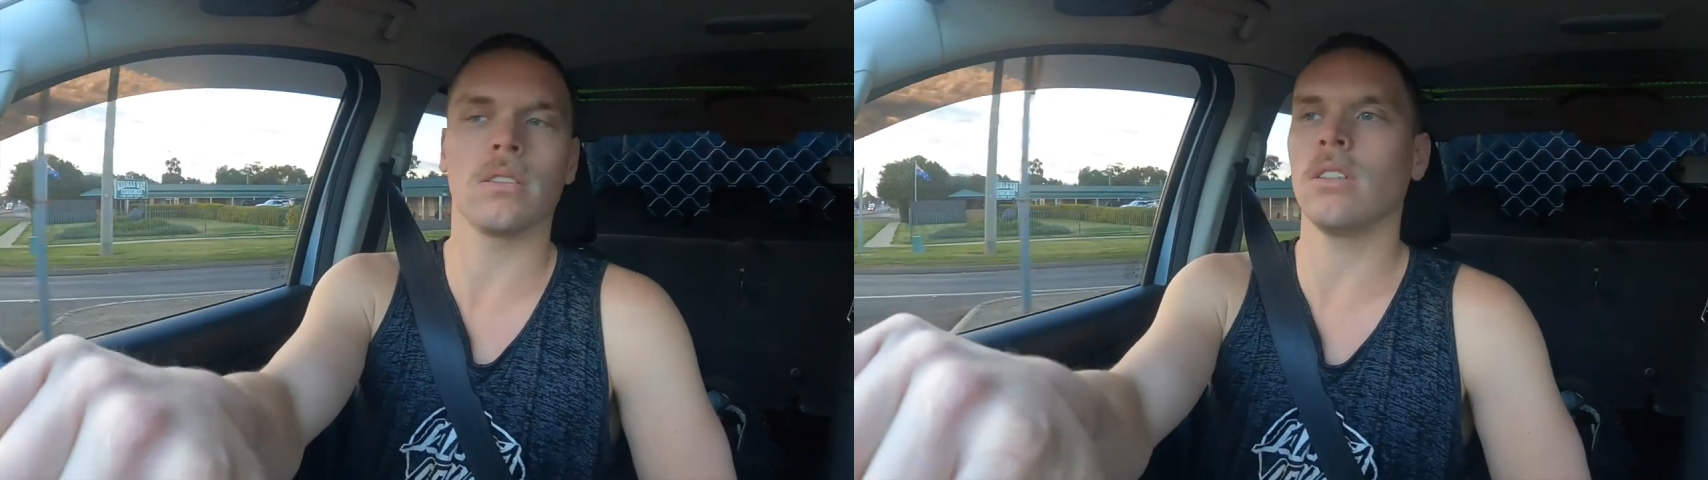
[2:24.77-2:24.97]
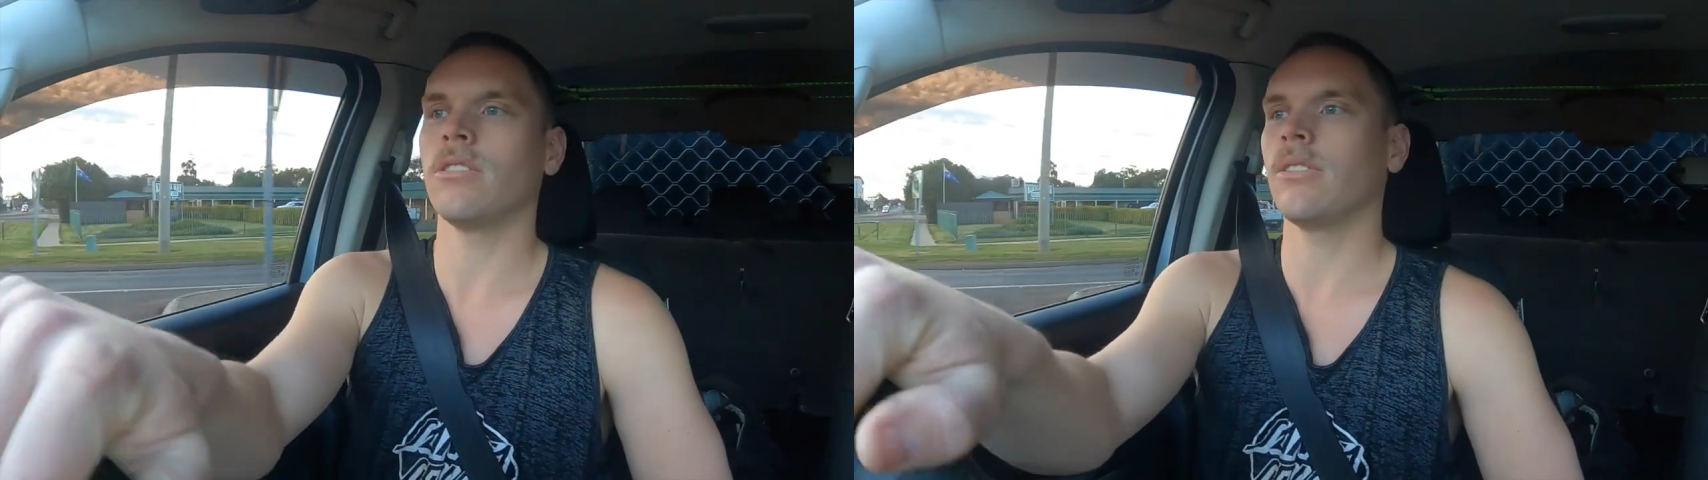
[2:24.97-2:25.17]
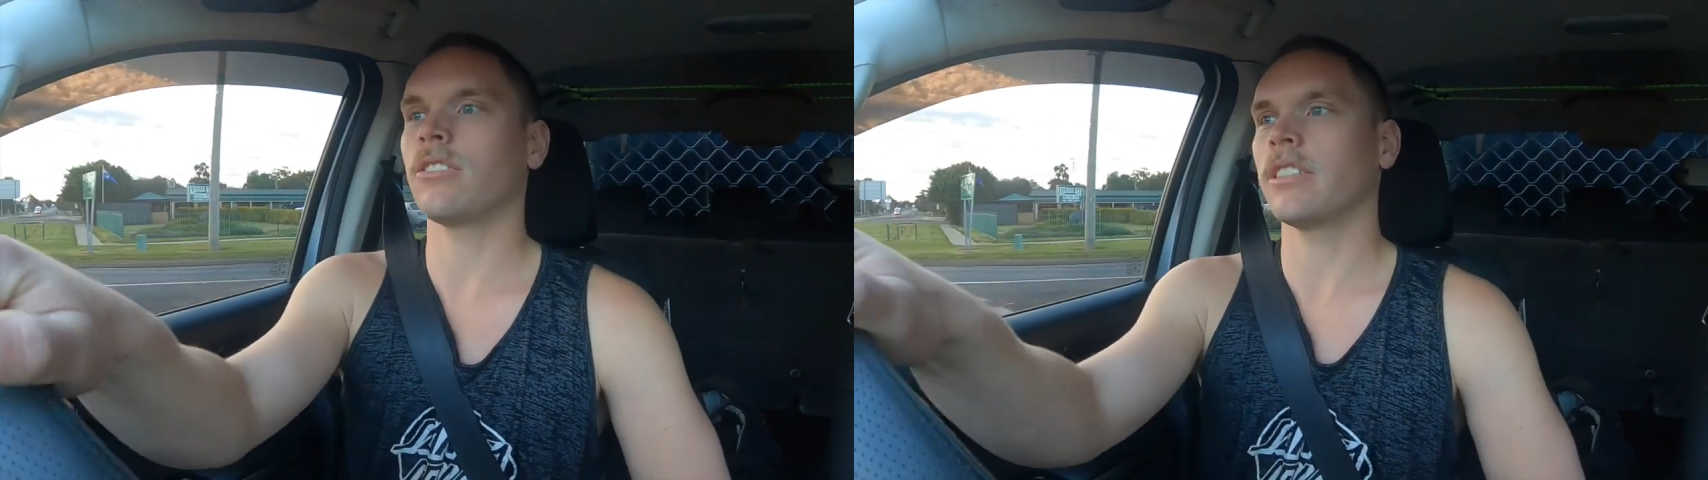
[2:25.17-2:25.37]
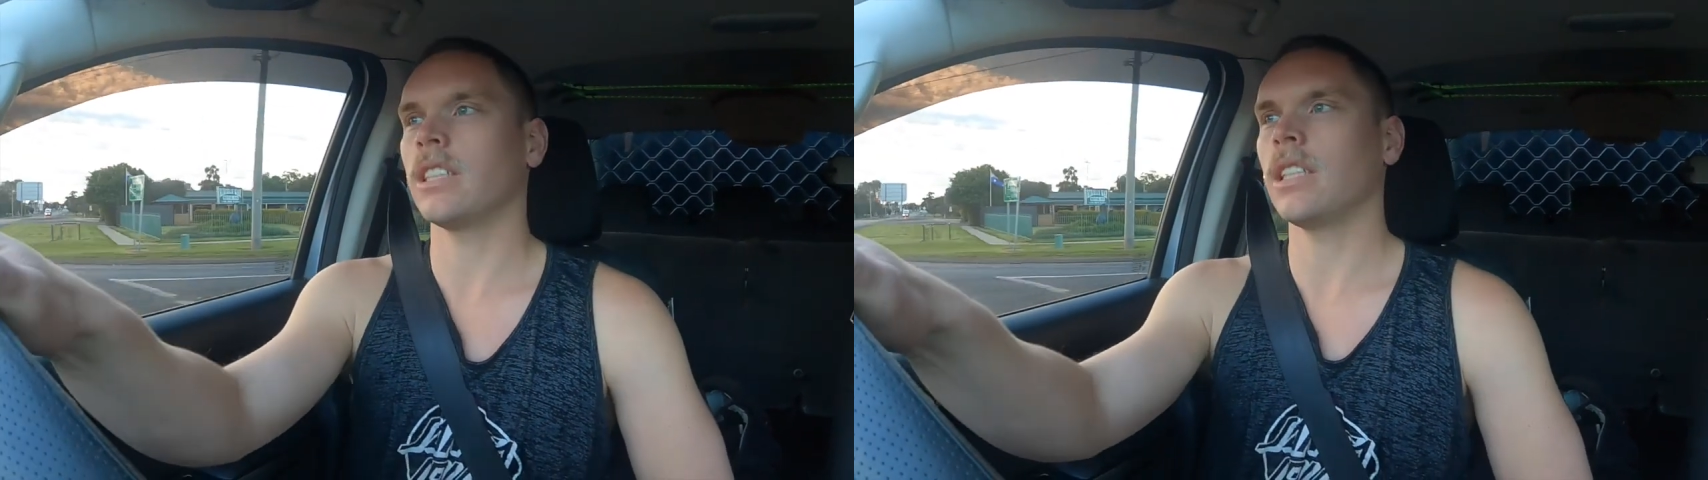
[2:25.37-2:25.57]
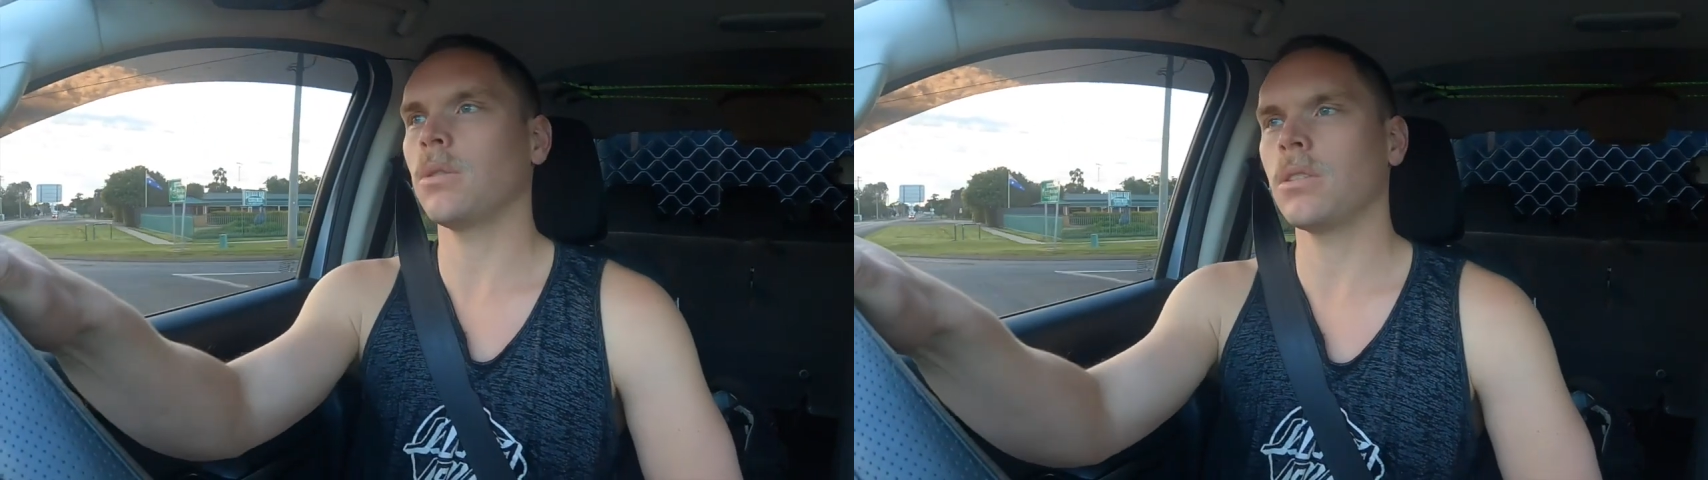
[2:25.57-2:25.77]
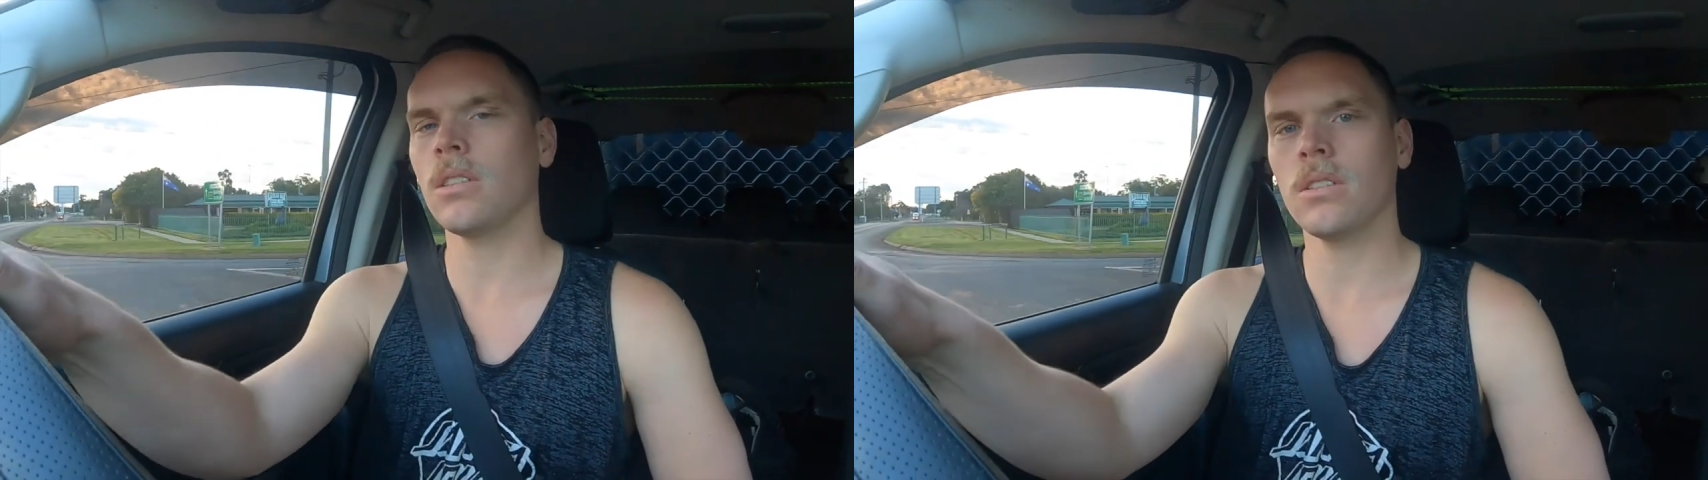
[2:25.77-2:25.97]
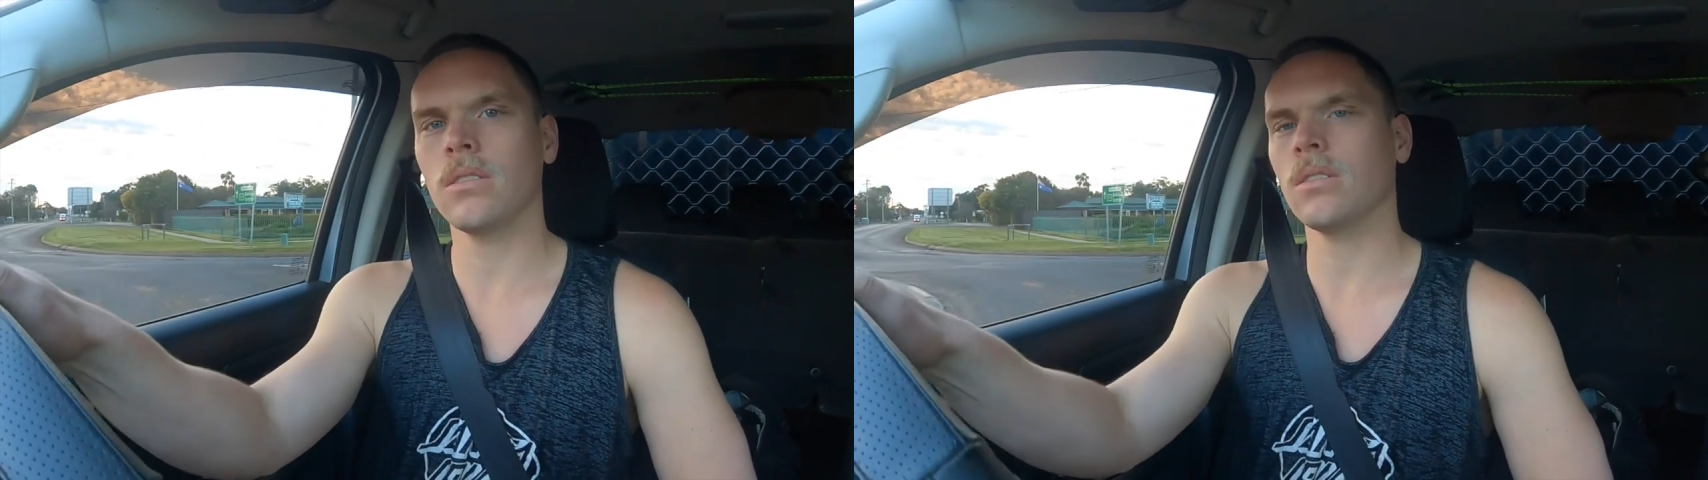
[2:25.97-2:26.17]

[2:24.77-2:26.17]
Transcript: a river in Hillston,